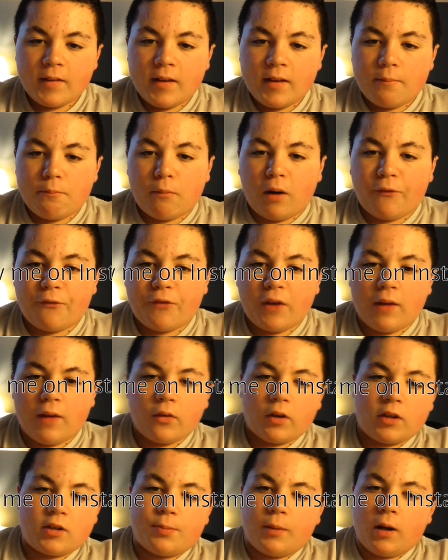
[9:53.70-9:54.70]
my
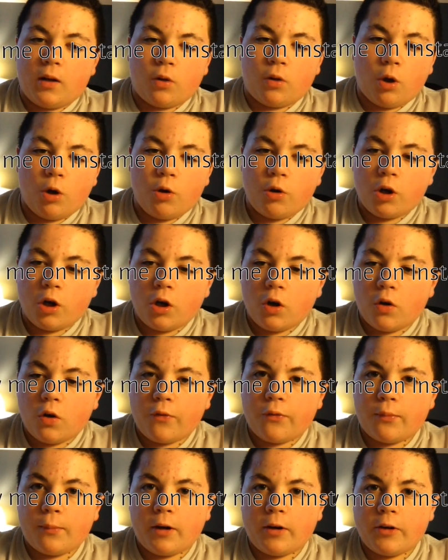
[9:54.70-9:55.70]
favorite. It's my
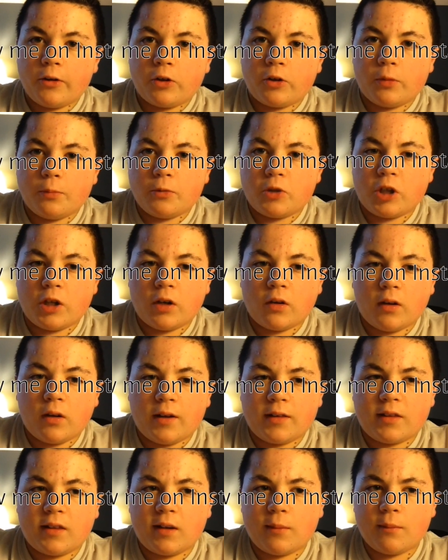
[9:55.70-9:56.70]
logo for my YouTube channel.
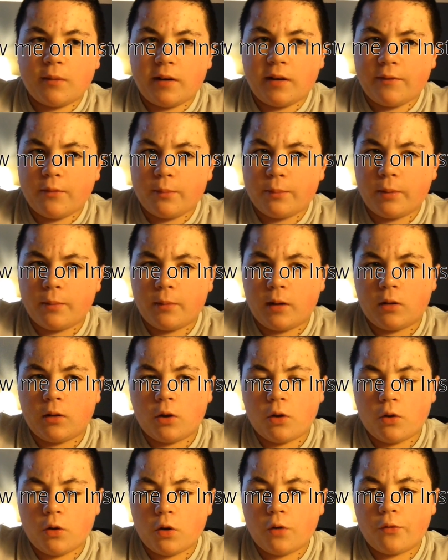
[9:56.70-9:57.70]
I think it might even be my
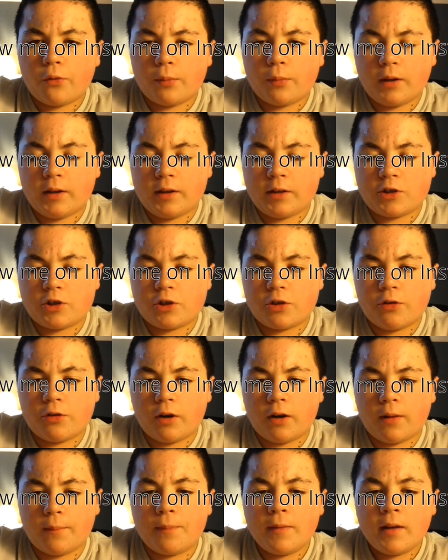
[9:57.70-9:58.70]
logo for my
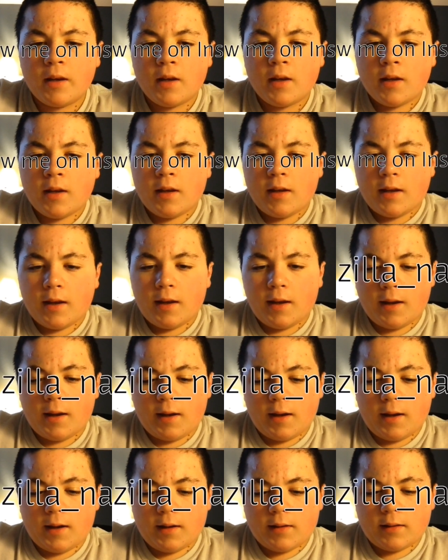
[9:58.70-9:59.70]
Instagram,
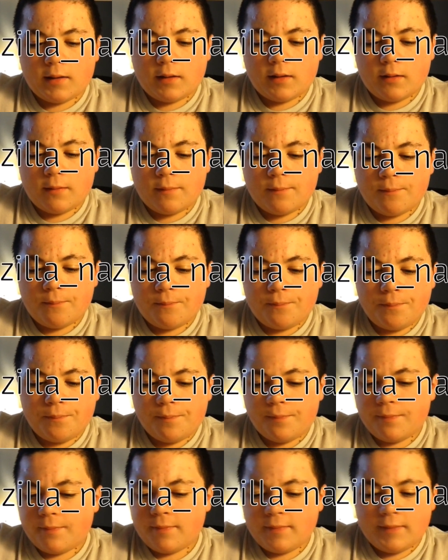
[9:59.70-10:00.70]
and
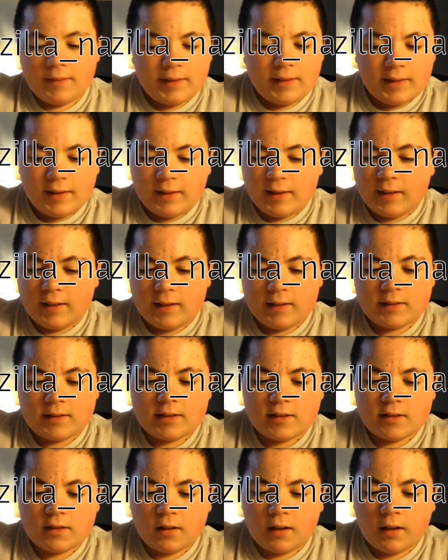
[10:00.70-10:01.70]

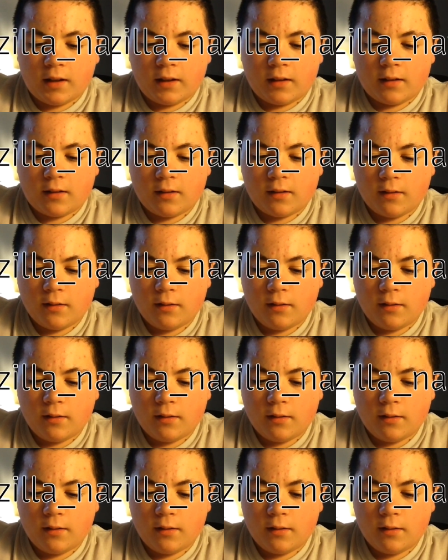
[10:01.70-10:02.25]
it's like